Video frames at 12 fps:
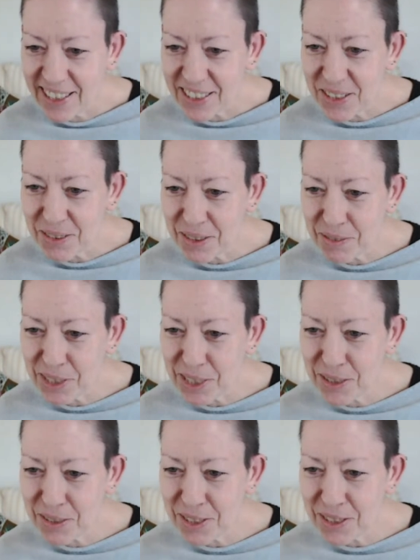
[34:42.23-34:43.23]
Jewel, I might
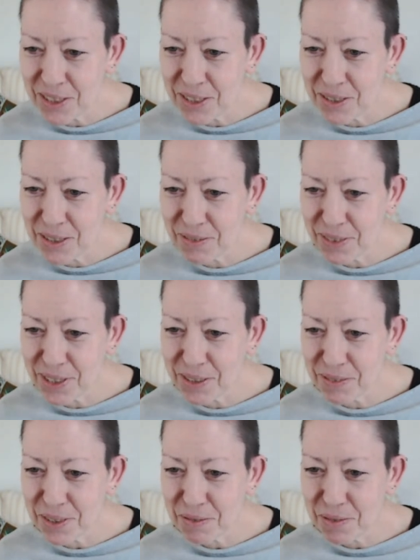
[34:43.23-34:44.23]
use the excuse of
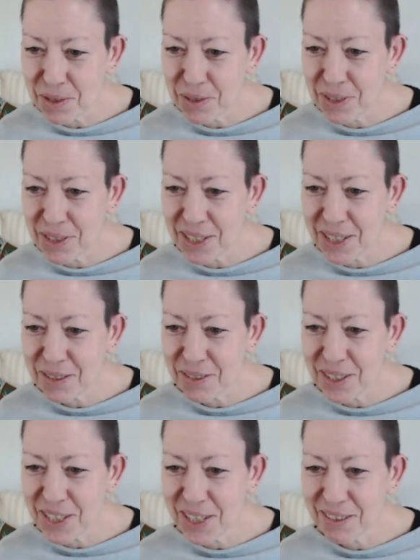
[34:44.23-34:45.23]
looking for some toys to go to
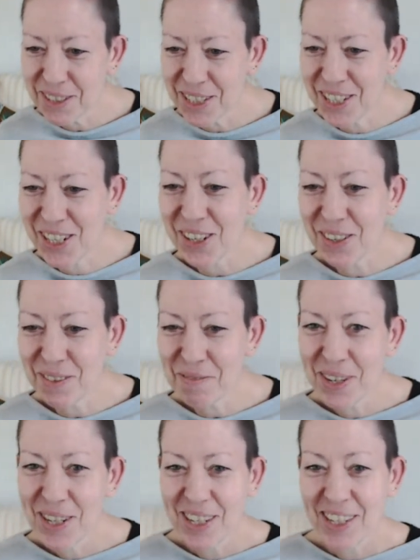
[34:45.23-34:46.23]
a charity
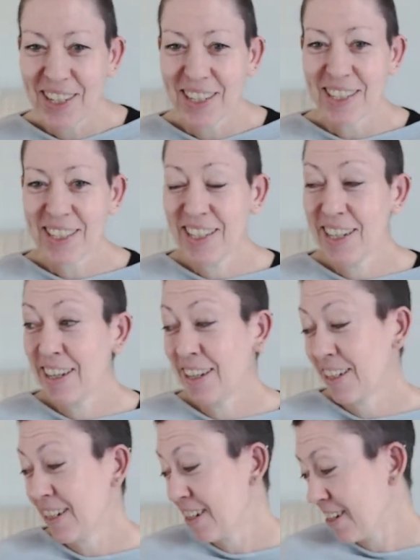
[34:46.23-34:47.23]
shop. Yeah,
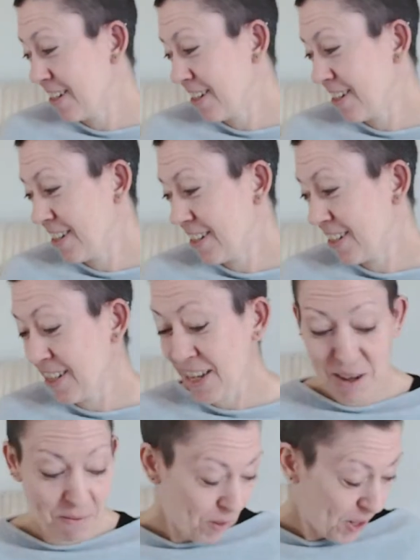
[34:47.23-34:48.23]

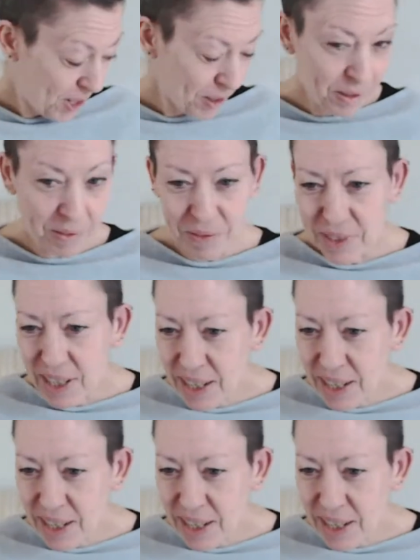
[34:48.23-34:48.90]
why not?